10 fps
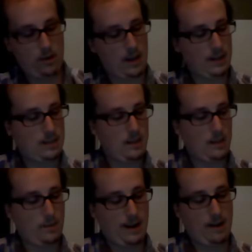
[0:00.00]
you can see
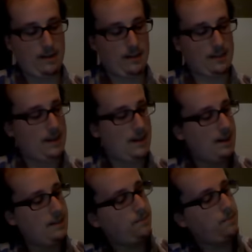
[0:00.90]
the players
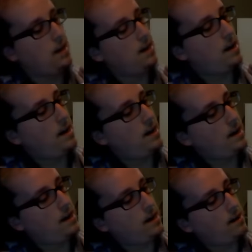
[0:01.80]
inside
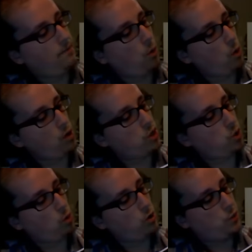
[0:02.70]
for
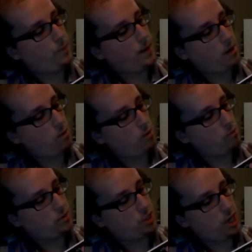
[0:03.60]
George
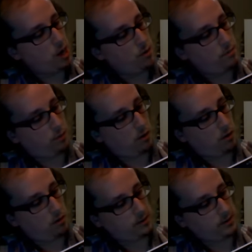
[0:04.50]
Parros, Jared
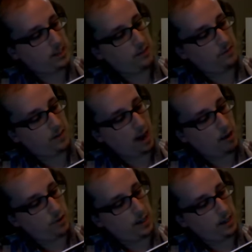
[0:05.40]
Boll, Steve
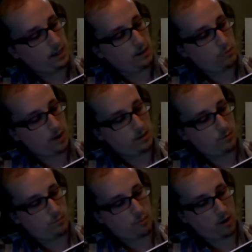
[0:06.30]
Downie,
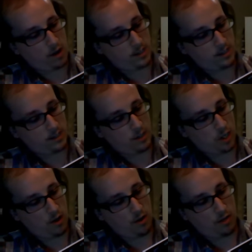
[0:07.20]
Brandon Prust,
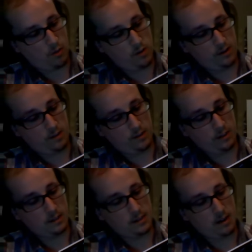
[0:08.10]
Shawn
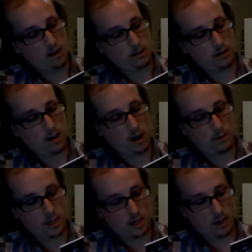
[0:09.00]
Thornton, Zenon
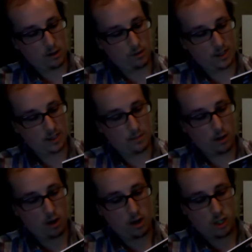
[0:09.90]
Konopka, Krys
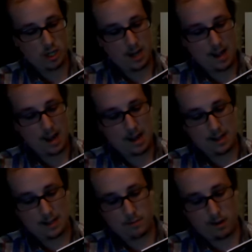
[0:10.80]
Barch,
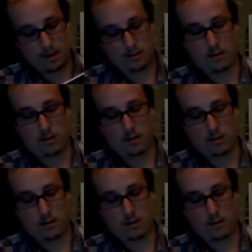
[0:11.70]
and Matt